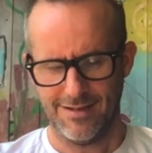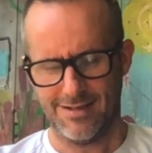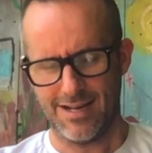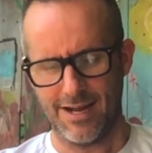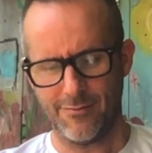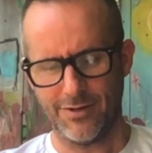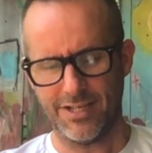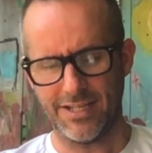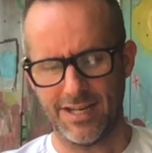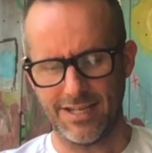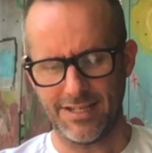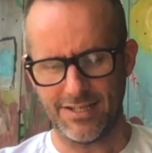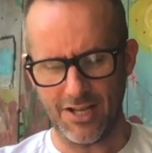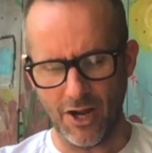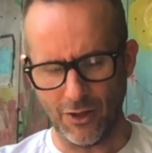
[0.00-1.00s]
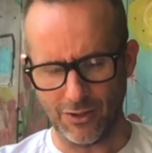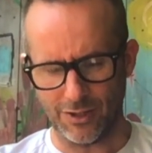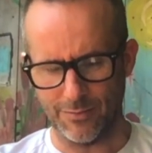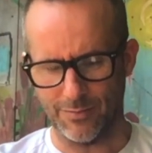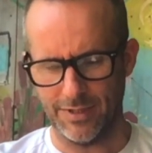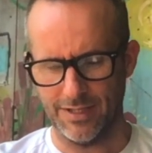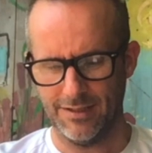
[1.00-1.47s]
Now when he said he stole
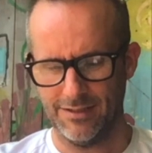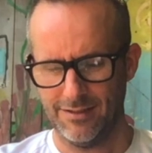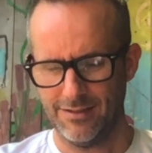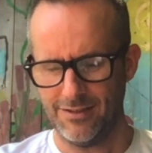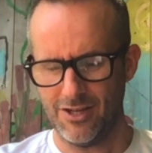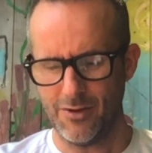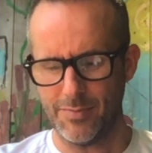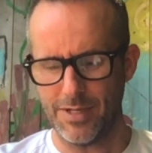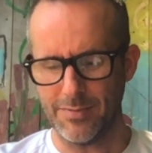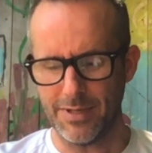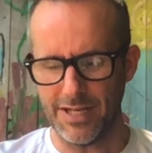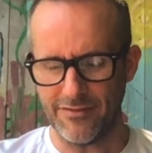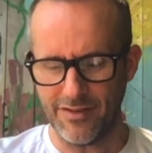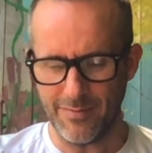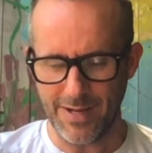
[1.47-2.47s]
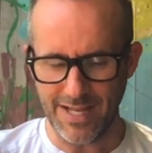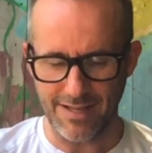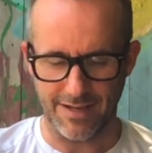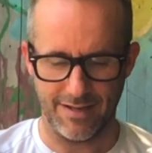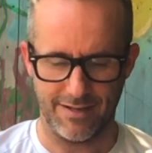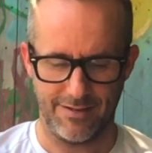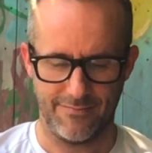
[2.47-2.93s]
them, nobody believed him
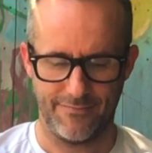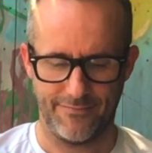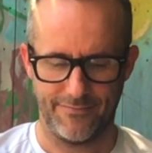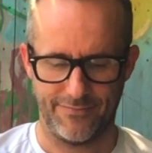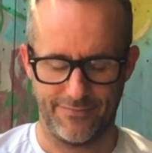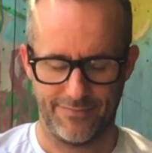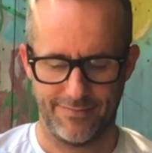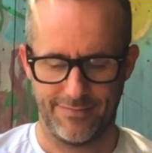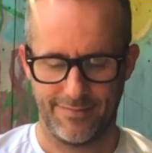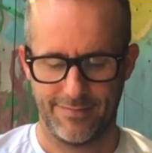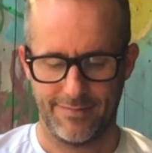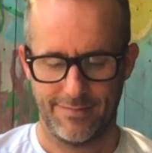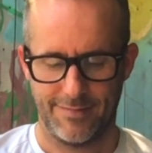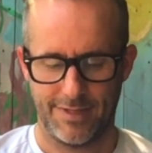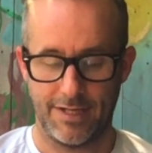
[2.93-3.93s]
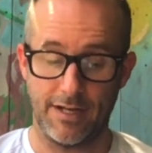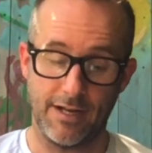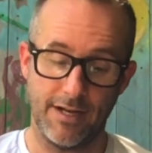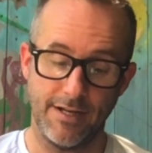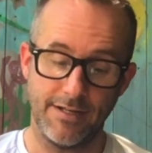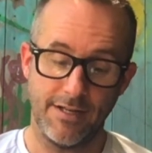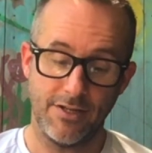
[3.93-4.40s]
either.
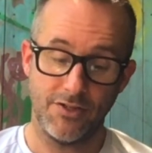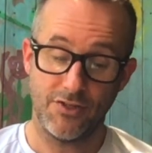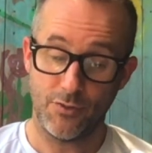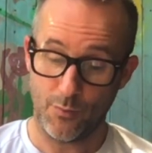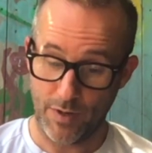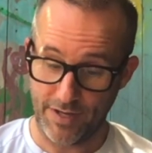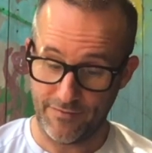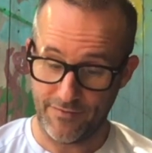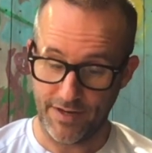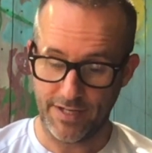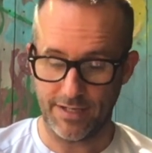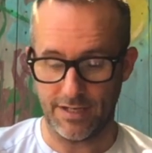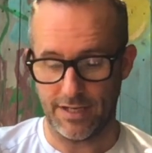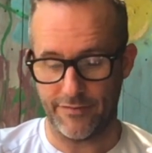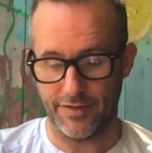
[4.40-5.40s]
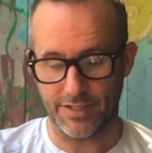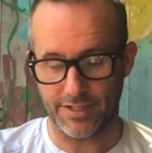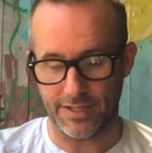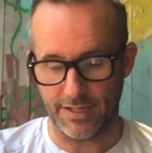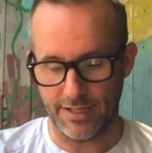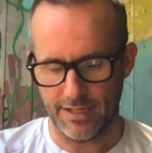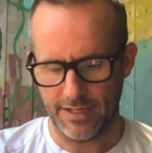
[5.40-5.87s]
Clyde Sweetfeet
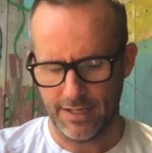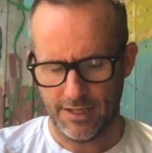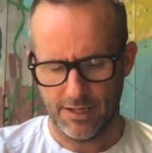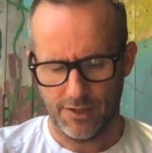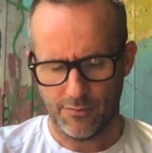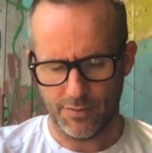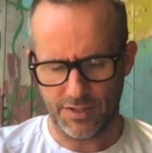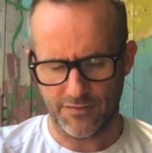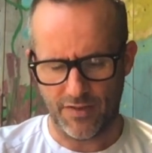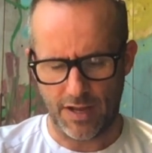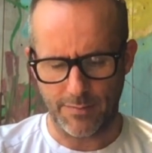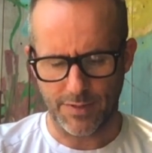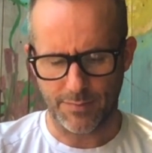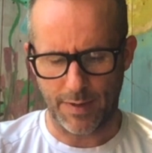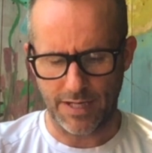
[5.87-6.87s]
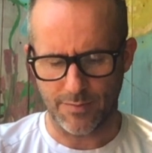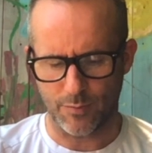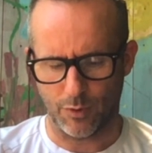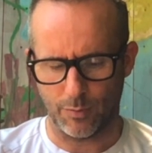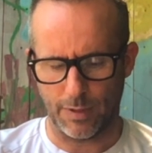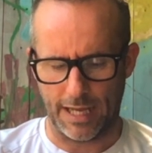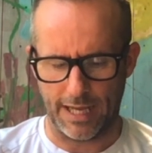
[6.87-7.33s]
Livingston was a famous
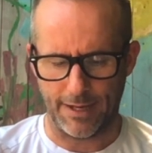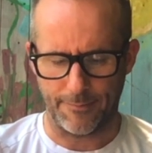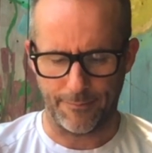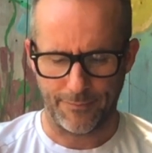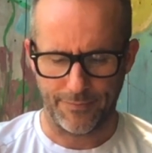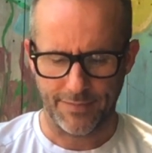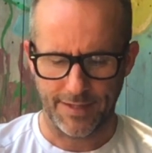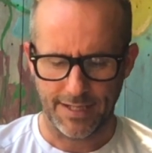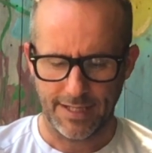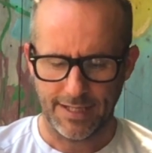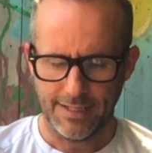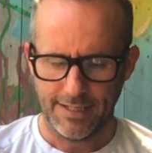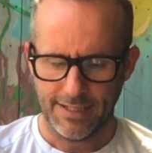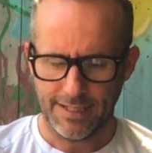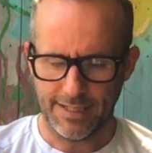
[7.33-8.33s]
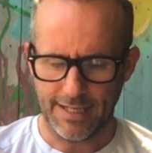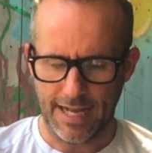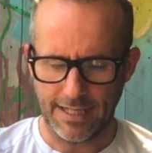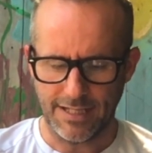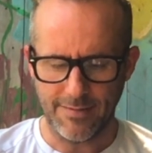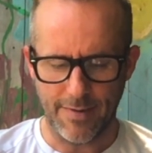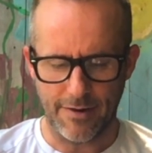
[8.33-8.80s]
baseball player. He
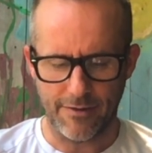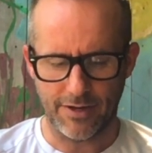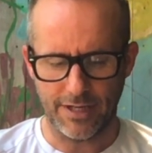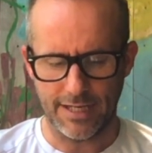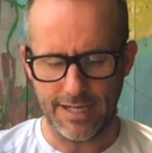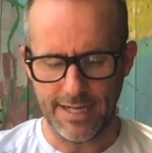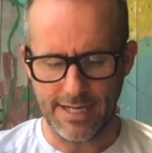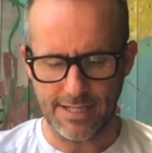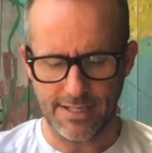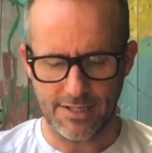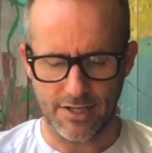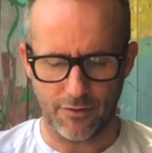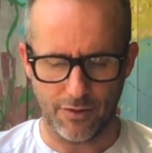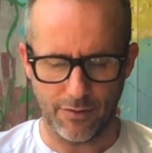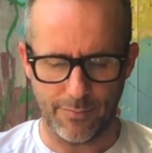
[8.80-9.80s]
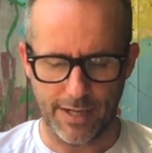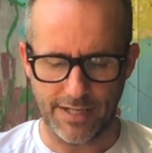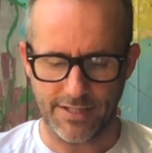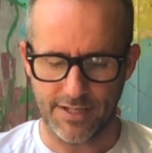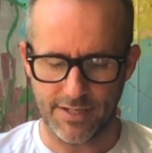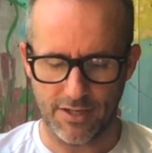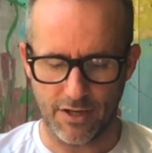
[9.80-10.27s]
led the American League in stolen
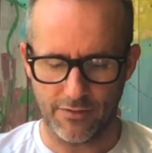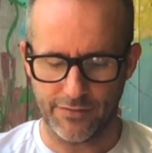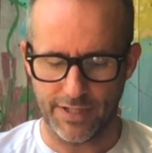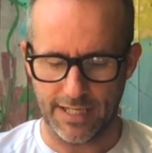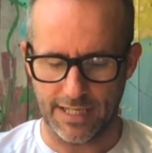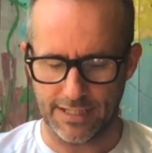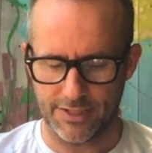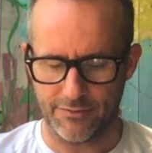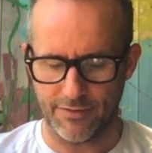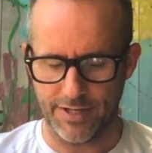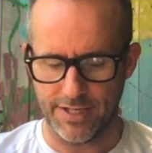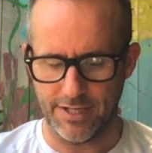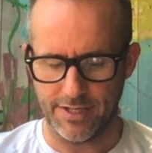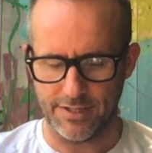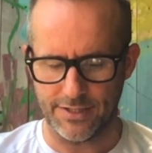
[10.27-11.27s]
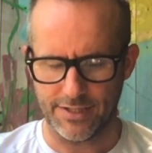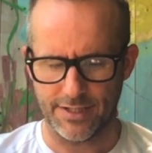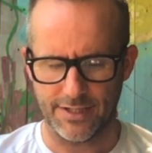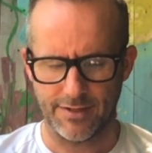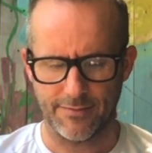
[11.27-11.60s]
bases over the last 3 years.